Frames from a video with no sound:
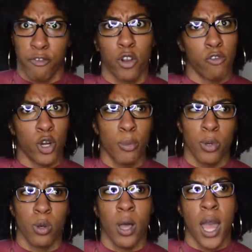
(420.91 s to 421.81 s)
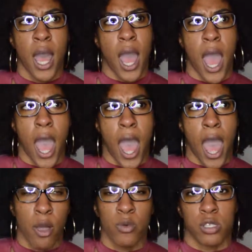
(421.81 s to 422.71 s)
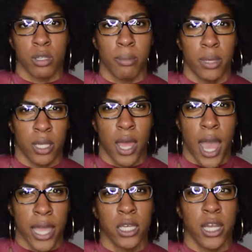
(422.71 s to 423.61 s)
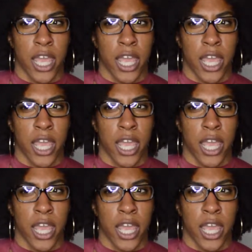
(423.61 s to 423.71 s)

verbal, I could